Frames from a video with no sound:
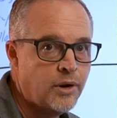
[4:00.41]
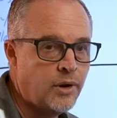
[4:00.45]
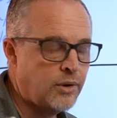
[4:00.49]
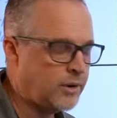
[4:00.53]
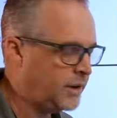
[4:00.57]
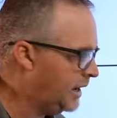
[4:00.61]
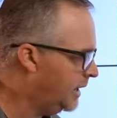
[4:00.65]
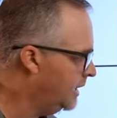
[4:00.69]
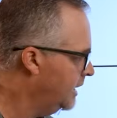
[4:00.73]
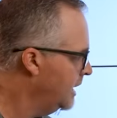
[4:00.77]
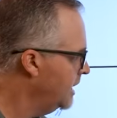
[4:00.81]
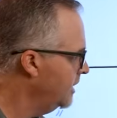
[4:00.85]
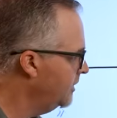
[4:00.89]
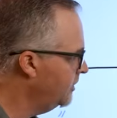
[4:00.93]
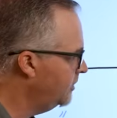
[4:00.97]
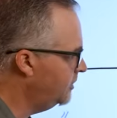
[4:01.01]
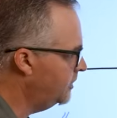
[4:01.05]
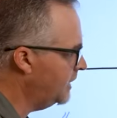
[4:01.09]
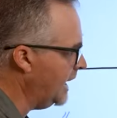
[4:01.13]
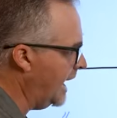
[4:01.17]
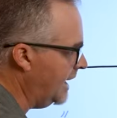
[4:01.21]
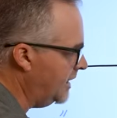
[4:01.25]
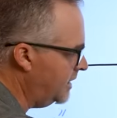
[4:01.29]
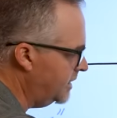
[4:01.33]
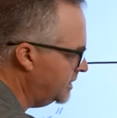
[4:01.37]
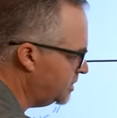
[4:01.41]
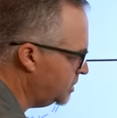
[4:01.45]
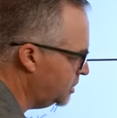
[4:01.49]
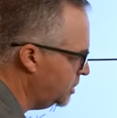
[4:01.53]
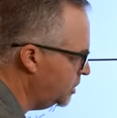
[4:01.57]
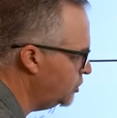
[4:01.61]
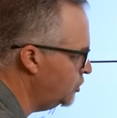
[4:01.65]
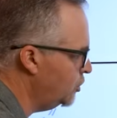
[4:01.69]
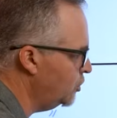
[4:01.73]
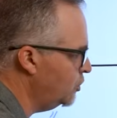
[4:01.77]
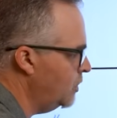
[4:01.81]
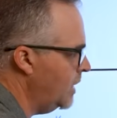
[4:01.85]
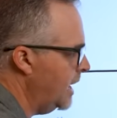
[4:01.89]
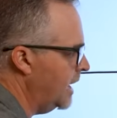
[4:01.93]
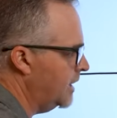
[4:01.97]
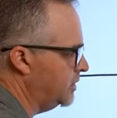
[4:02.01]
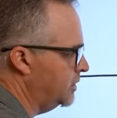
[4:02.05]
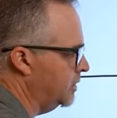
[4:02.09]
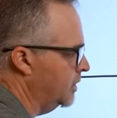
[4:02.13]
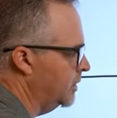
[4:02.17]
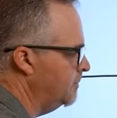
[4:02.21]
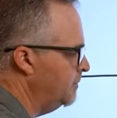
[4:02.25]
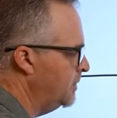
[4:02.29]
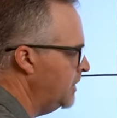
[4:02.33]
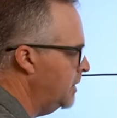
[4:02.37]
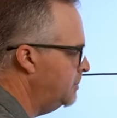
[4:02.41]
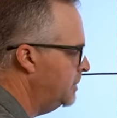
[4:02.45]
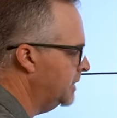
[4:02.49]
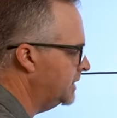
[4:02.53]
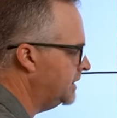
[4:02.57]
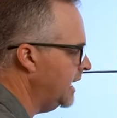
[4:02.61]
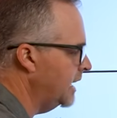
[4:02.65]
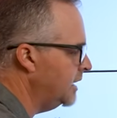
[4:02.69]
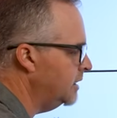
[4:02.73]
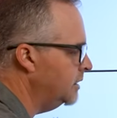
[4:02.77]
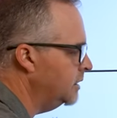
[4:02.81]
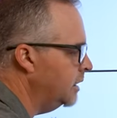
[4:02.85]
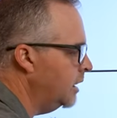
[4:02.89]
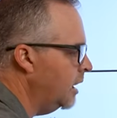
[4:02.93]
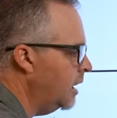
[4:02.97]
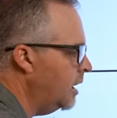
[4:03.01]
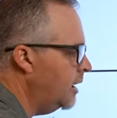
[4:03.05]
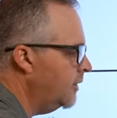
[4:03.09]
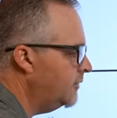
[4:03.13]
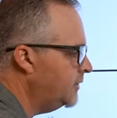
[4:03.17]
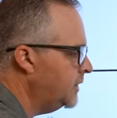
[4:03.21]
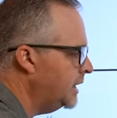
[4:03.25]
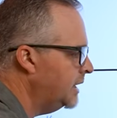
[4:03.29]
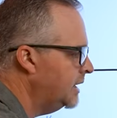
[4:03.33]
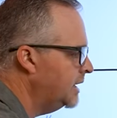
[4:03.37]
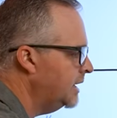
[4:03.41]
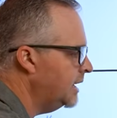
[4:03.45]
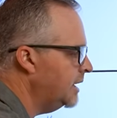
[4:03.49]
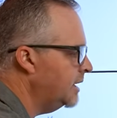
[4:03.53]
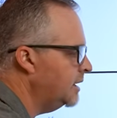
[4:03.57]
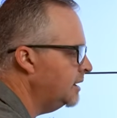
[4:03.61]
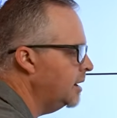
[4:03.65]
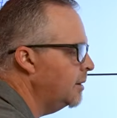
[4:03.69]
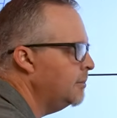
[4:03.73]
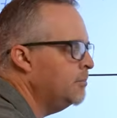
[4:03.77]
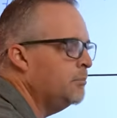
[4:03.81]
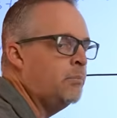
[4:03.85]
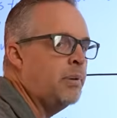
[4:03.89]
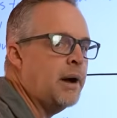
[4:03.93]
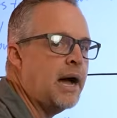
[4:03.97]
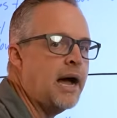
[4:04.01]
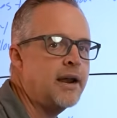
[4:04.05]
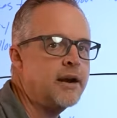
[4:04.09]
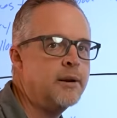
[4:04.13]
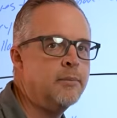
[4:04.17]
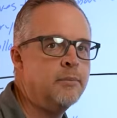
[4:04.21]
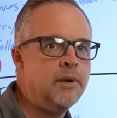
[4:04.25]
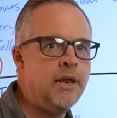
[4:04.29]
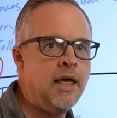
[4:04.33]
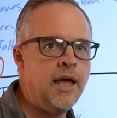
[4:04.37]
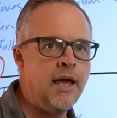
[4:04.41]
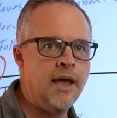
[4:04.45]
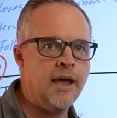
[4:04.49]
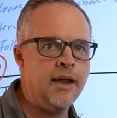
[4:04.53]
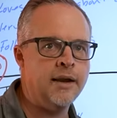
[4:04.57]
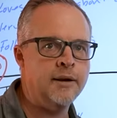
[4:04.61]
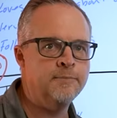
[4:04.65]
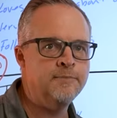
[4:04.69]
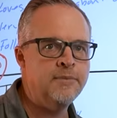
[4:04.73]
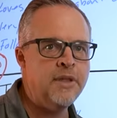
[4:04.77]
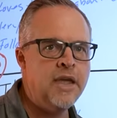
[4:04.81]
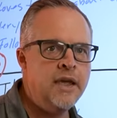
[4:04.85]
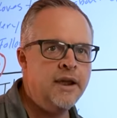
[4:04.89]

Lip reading: Okay, that is the director, but they'd love to get bottom line.